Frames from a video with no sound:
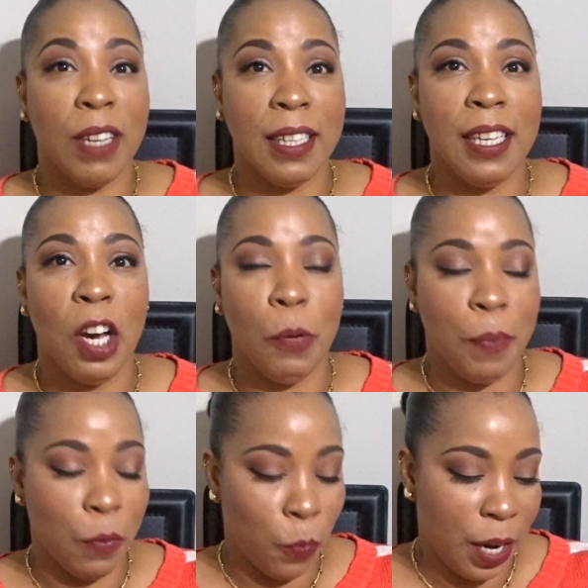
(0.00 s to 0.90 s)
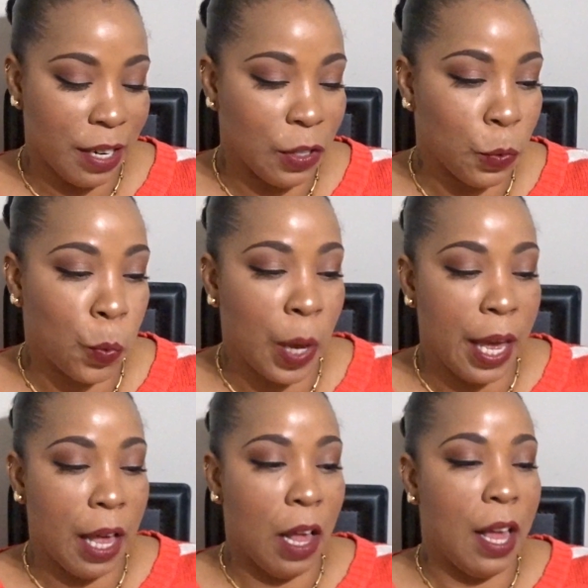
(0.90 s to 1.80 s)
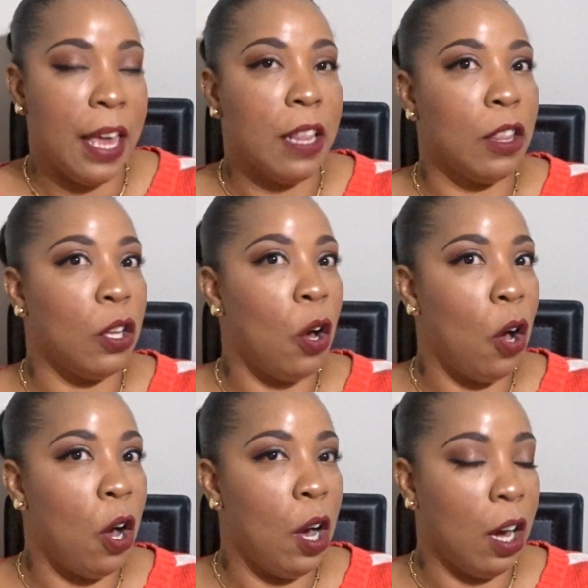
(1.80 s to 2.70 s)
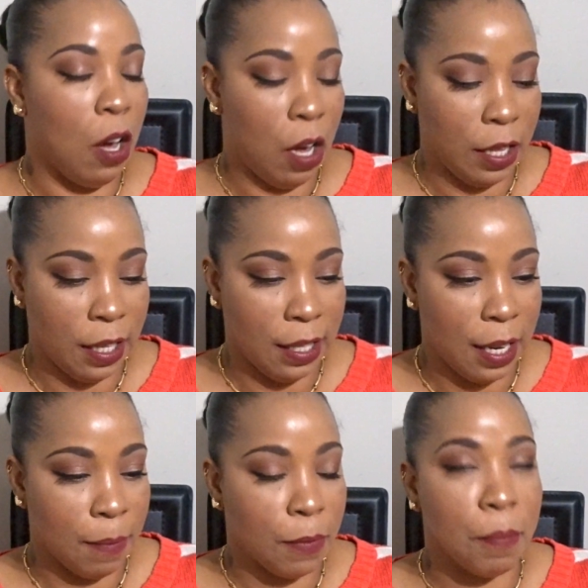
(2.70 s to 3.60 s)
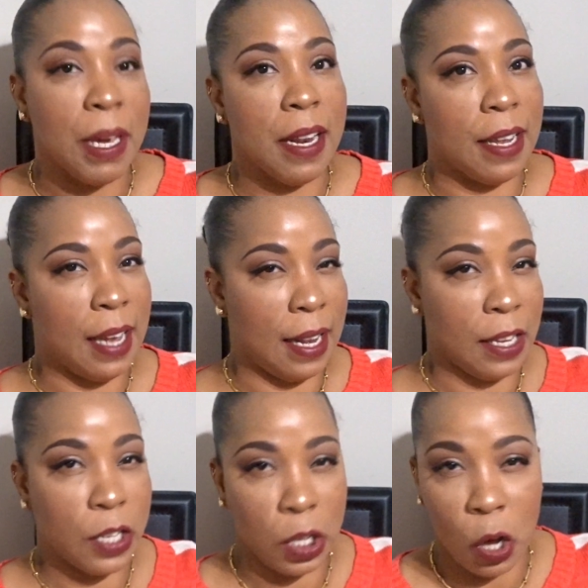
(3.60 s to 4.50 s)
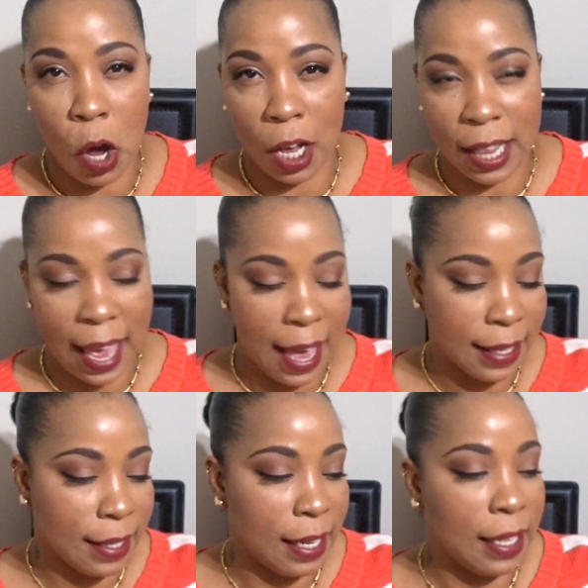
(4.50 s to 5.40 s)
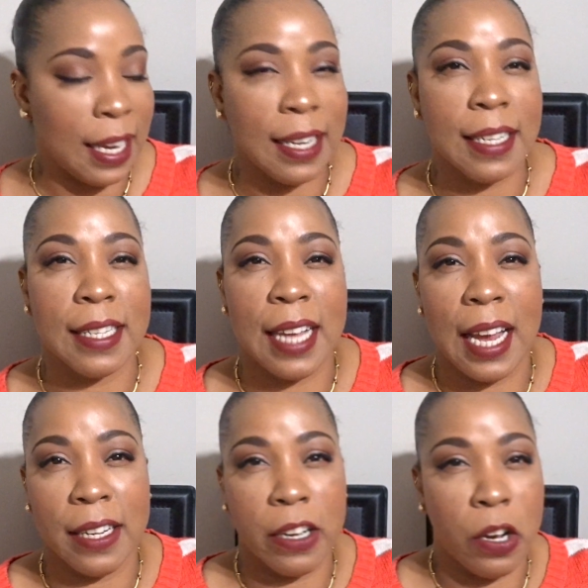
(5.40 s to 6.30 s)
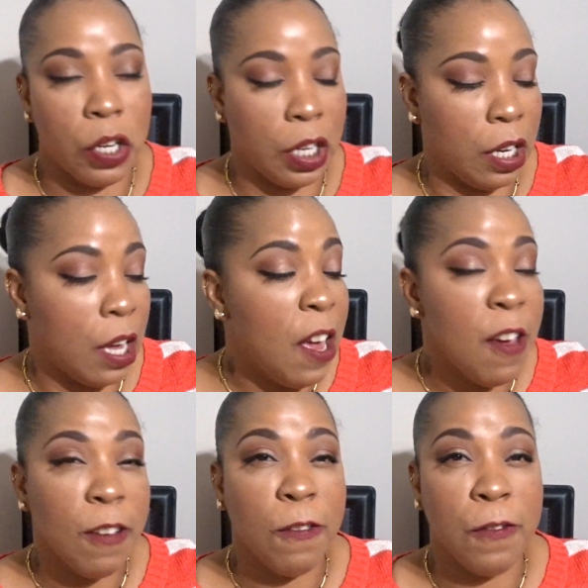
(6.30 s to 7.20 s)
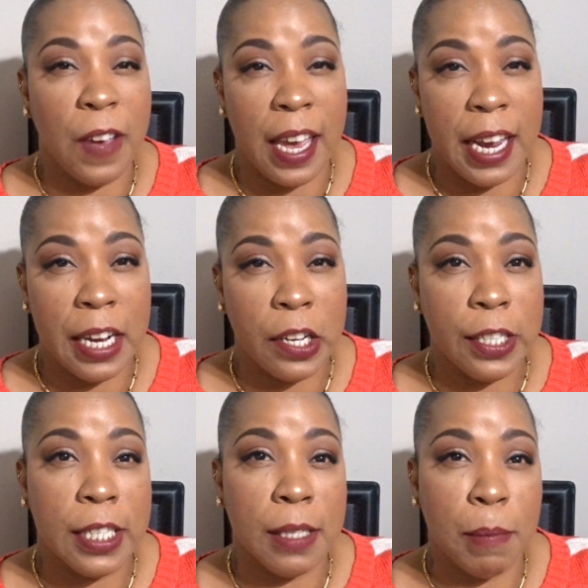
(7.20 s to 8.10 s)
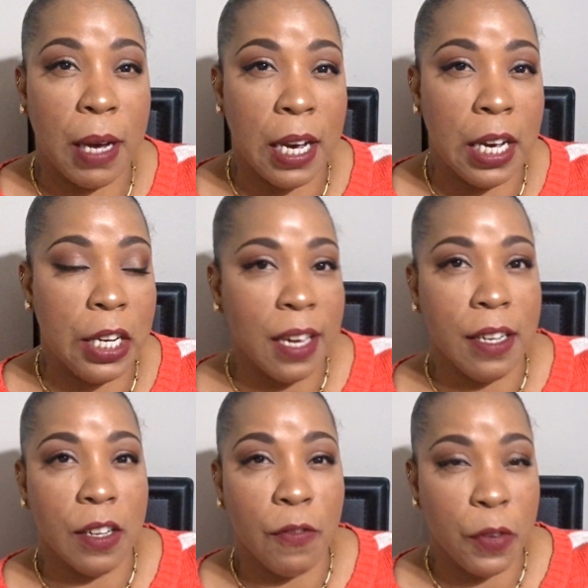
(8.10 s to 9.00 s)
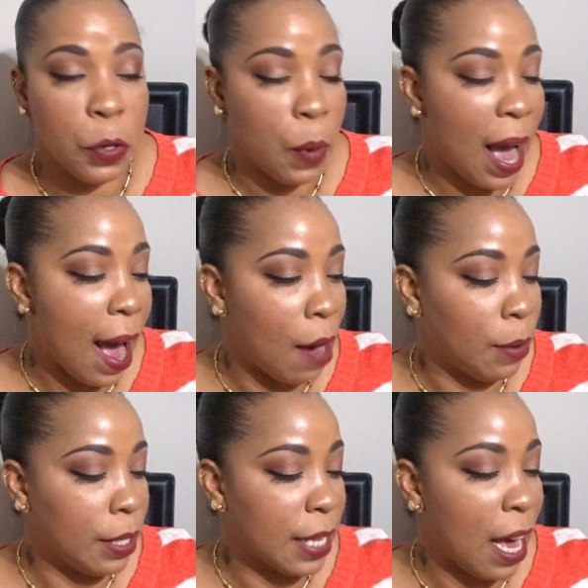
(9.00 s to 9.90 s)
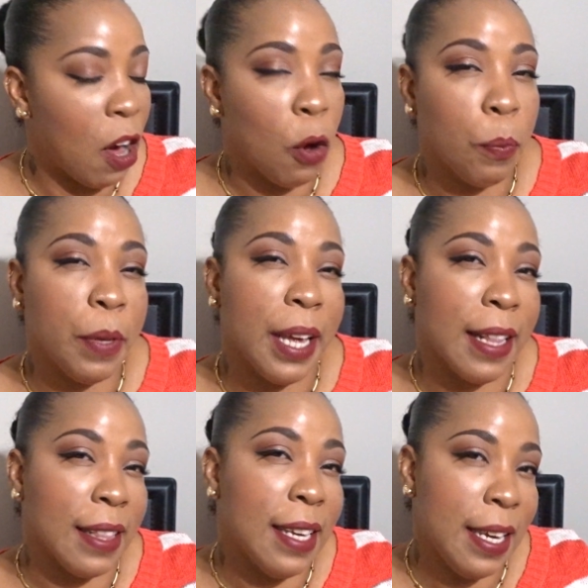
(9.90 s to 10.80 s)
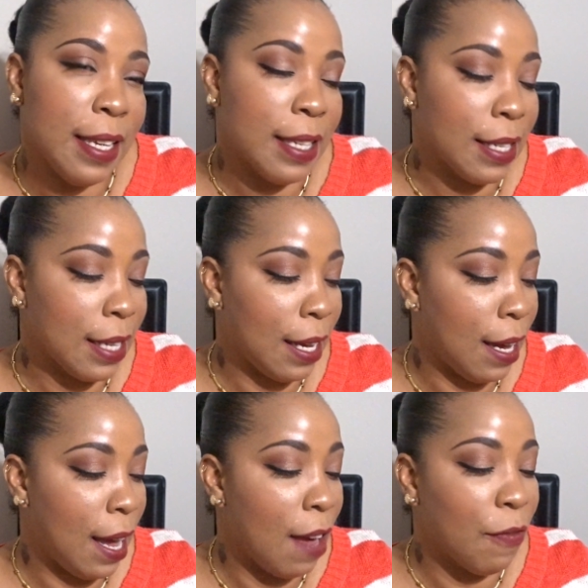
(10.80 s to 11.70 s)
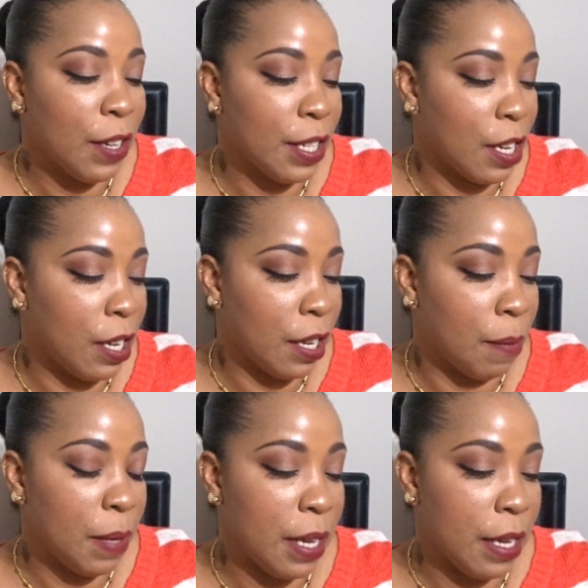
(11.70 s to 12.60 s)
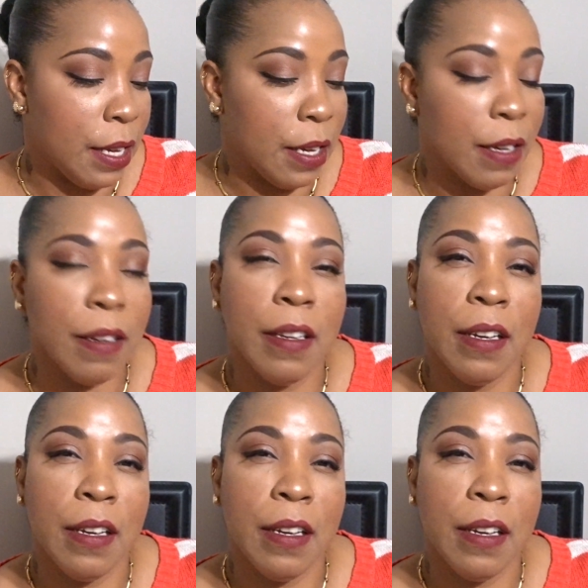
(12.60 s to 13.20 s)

really hope it wears well and long on the lip, meaning that it's long lasting, that it's not gonna fade or smudge in a few hours. I hope it at least, if it's gonna be